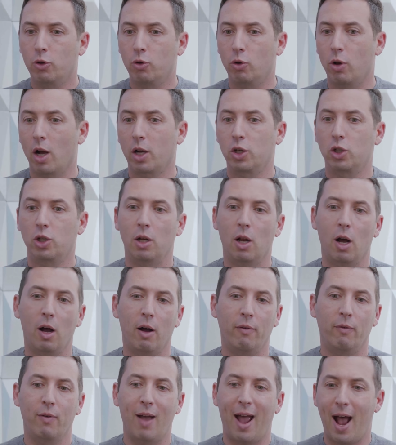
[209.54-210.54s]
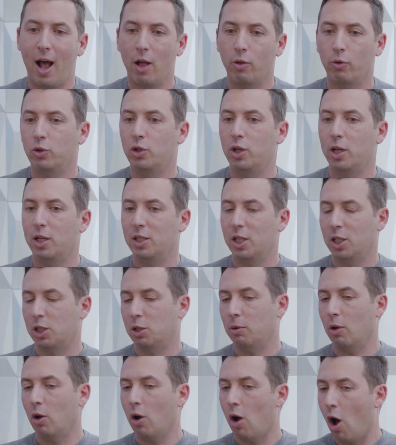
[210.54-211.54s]
introduction of allergens
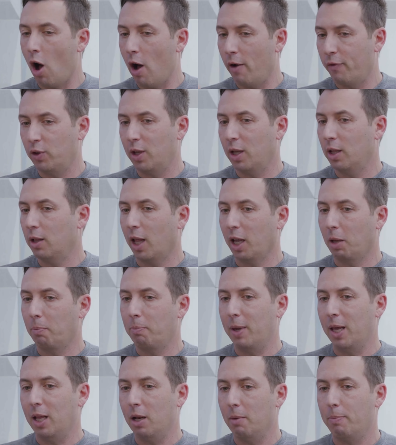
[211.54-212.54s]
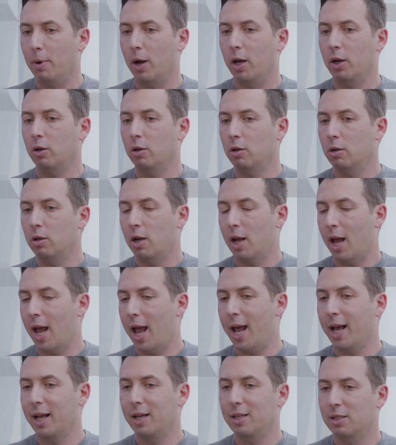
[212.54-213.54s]
is often like peanut butter,
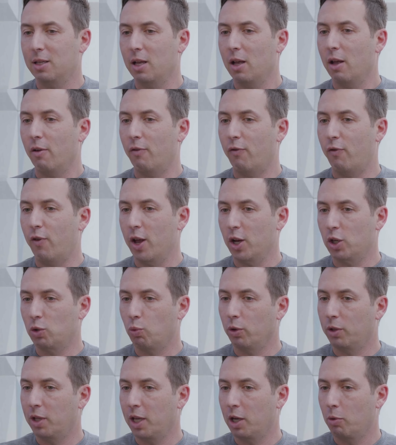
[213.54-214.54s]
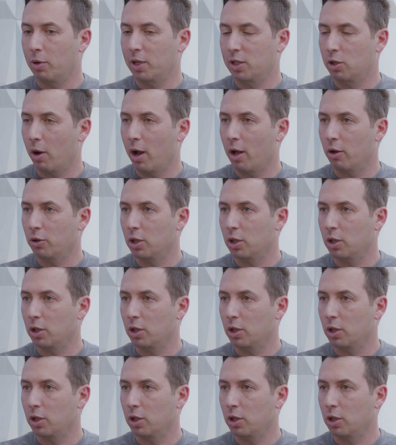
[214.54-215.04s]
eggs, fish will decrease their